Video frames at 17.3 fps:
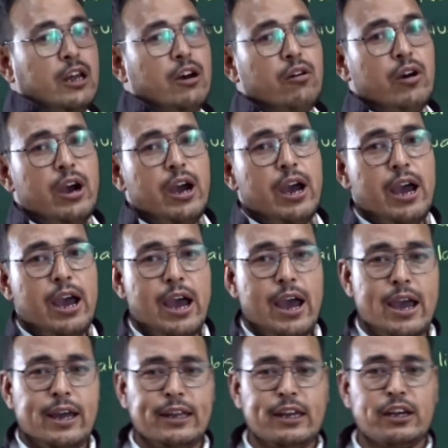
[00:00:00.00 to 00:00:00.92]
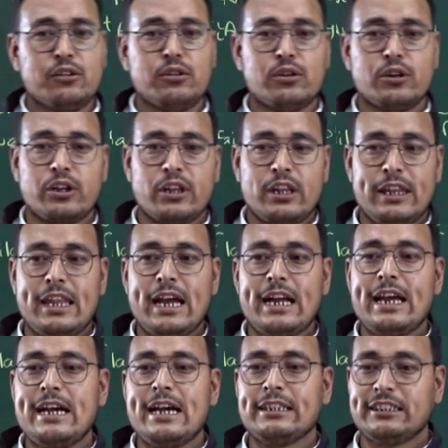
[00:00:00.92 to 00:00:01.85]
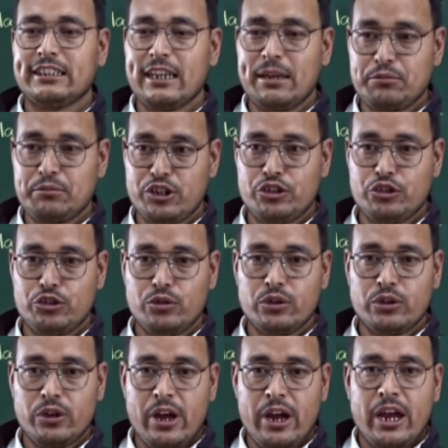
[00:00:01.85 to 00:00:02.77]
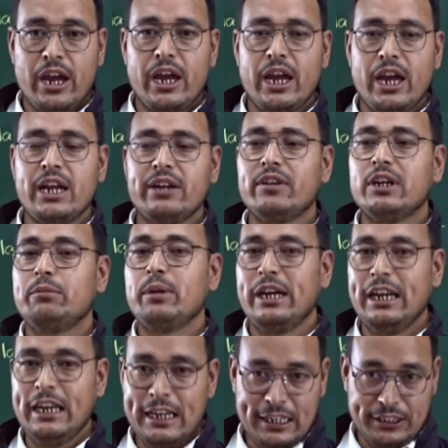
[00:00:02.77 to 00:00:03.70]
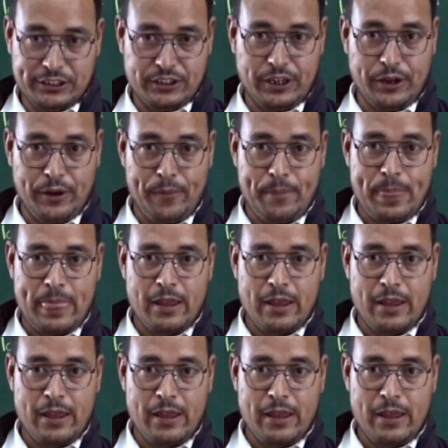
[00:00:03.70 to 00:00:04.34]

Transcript: Now, any good that has substitute, it will be elastic.